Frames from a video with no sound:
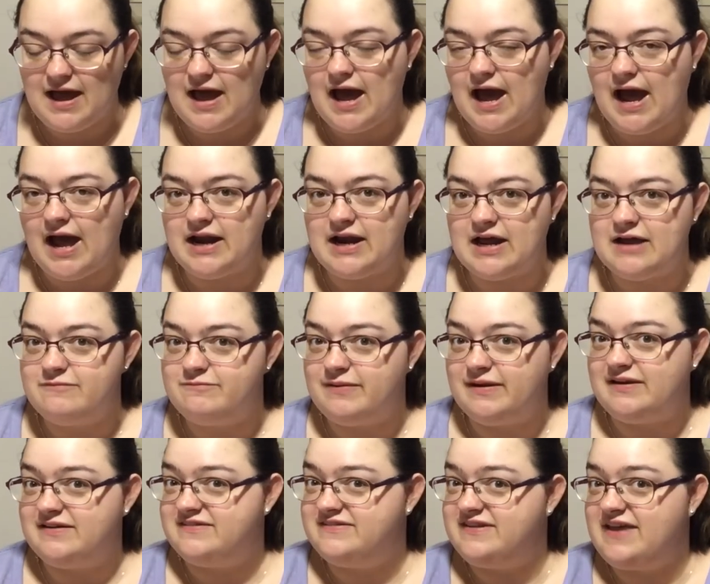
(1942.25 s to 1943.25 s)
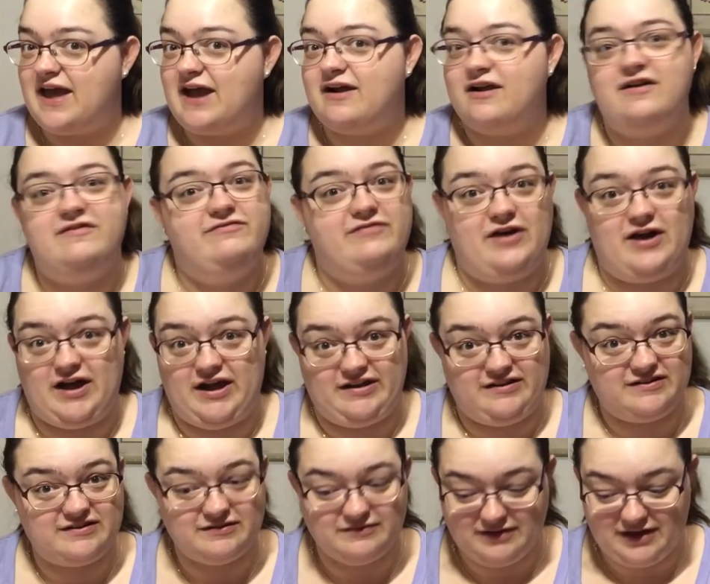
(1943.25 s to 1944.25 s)
and I've been terrified
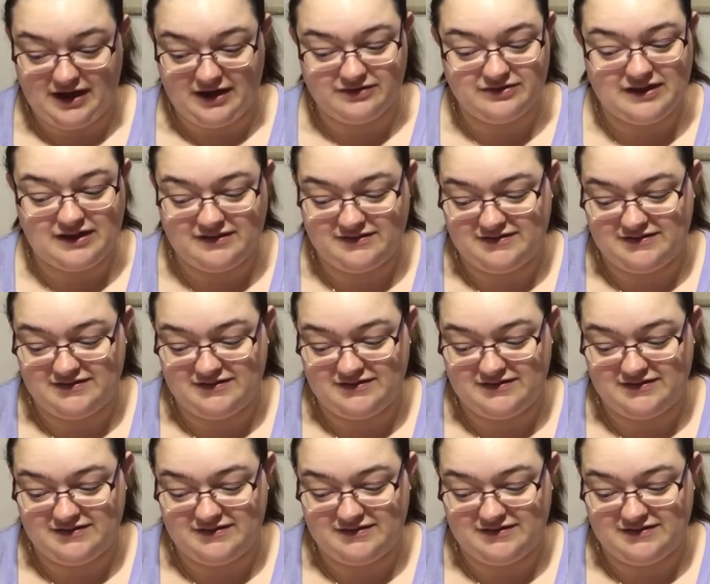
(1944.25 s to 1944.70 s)
to cut that